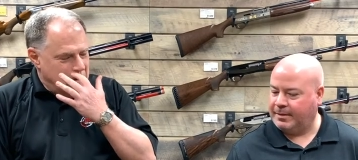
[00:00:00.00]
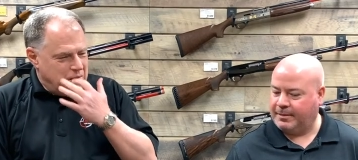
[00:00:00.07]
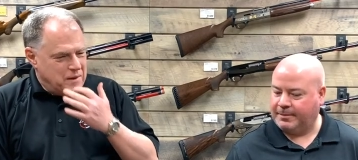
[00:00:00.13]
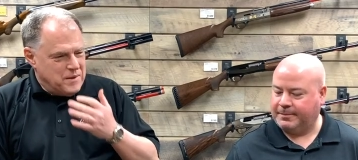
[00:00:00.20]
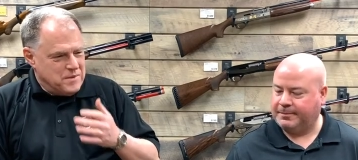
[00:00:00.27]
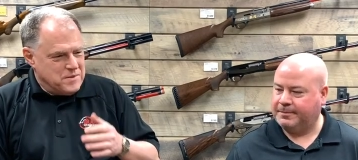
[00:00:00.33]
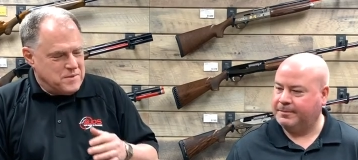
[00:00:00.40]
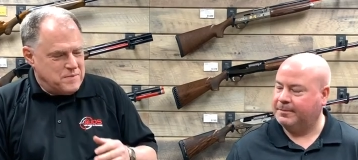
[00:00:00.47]

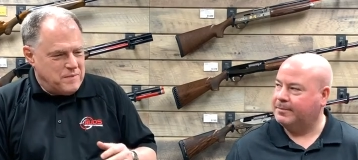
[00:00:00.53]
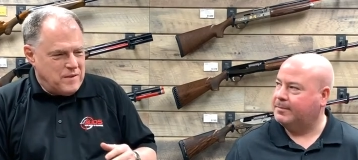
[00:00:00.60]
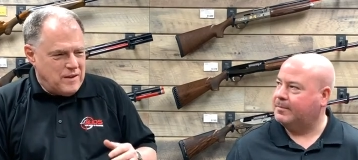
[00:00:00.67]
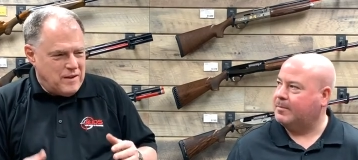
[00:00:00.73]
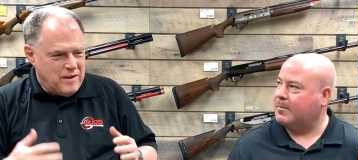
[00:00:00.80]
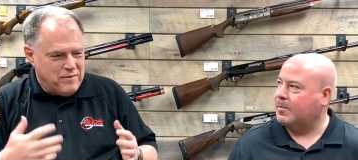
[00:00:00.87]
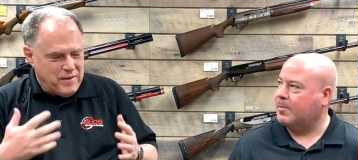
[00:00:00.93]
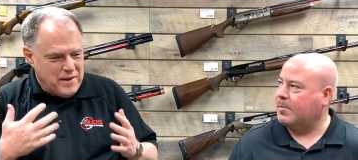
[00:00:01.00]
Speaker 1: is
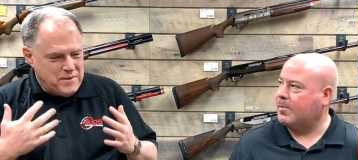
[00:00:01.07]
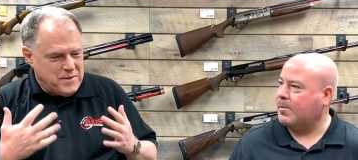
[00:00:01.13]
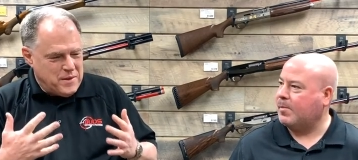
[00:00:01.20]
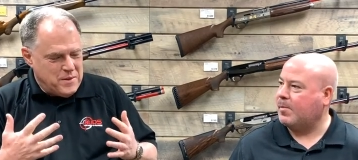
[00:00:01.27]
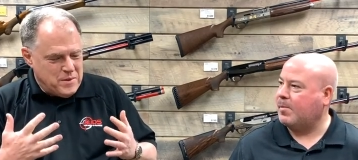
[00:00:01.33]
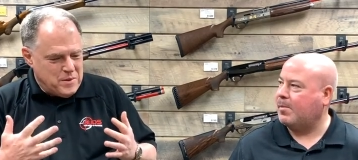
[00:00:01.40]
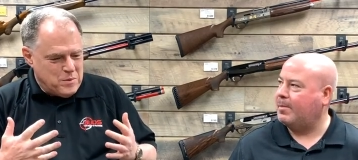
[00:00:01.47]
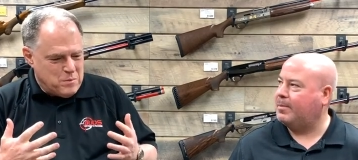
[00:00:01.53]
if I
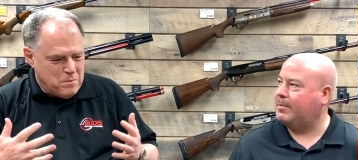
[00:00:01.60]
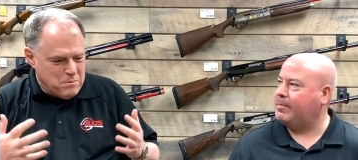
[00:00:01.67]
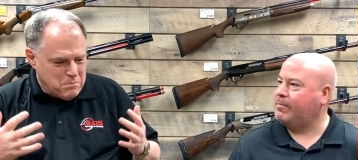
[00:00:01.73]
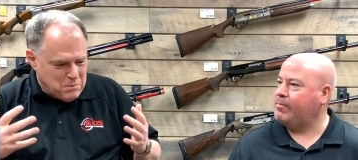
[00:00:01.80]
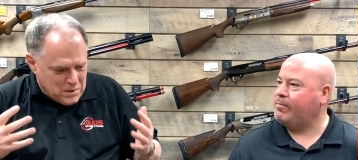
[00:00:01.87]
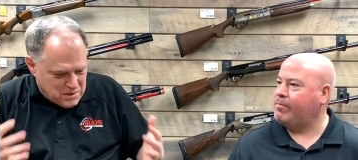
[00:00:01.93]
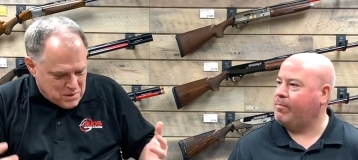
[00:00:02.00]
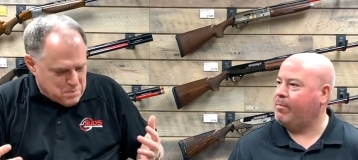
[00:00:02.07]
tell you,
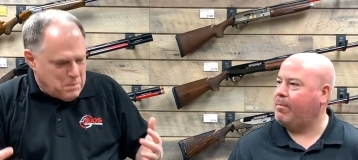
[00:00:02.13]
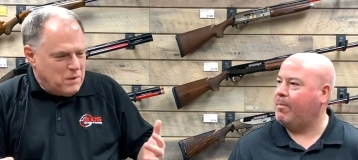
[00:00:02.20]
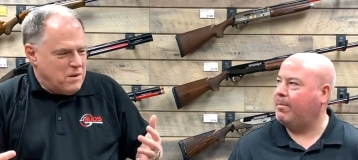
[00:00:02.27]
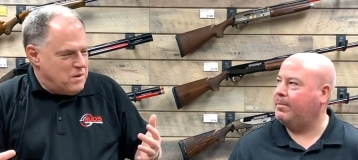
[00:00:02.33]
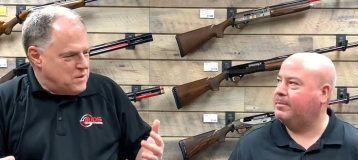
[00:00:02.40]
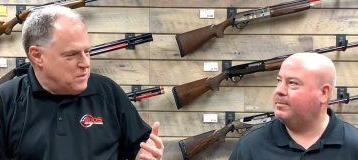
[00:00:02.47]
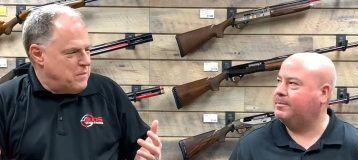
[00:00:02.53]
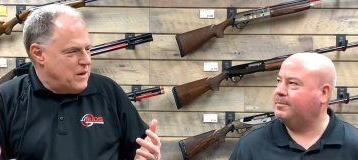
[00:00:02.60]
but this
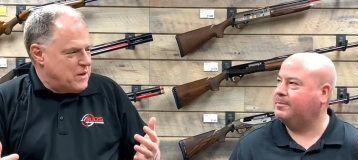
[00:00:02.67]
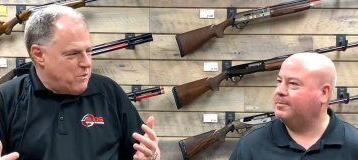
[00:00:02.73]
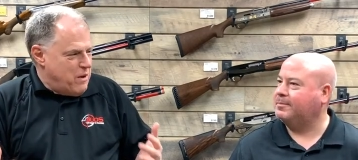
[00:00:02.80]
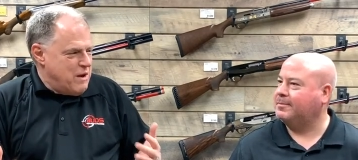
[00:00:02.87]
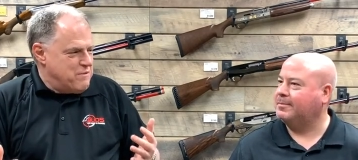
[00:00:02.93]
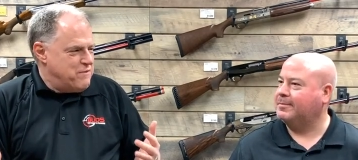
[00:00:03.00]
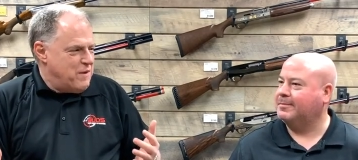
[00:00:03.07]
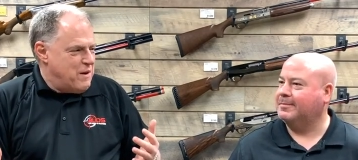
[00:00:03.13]
belonged to my
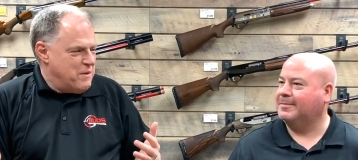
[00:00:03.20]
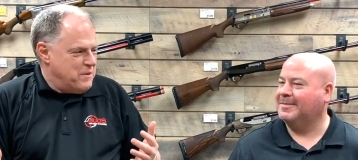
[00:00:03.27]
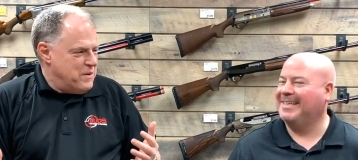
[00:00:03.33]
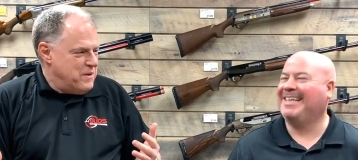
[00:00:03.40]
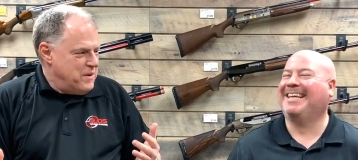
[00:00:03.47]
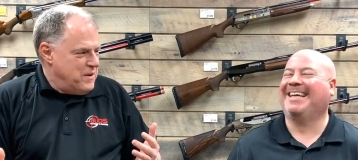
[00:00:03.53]
grandfather.